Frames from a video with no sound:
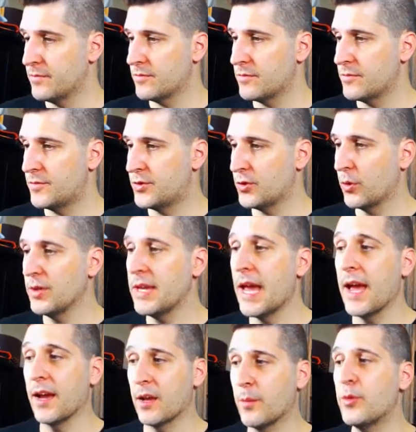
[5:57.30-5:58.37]
So yeah,
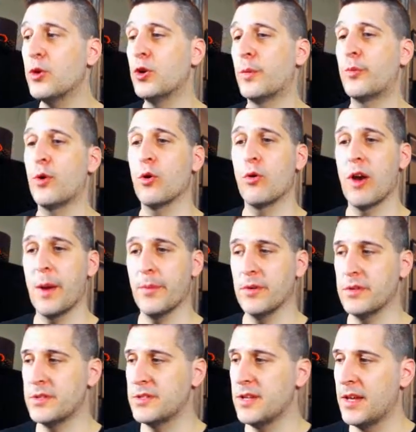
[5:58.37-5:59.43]
computer
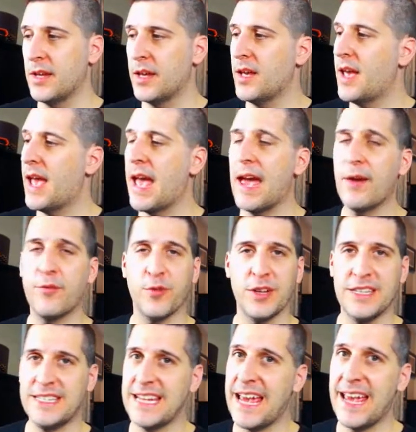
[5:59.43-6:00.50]
programmers every
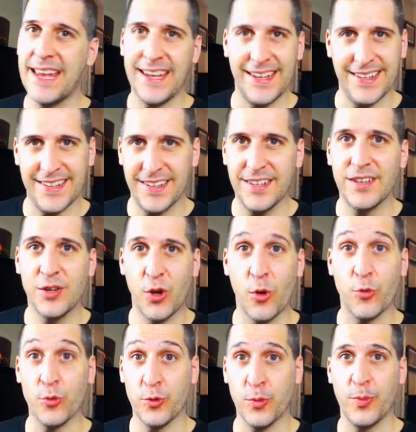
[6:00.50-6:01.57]
day go
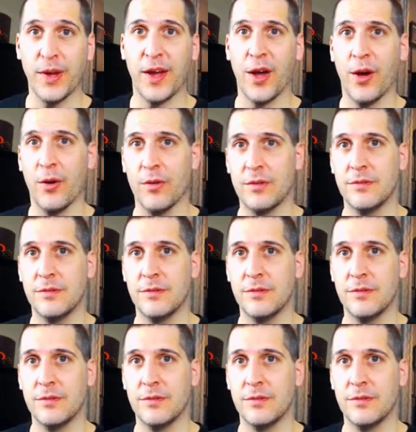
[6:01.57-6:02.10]
through the big O.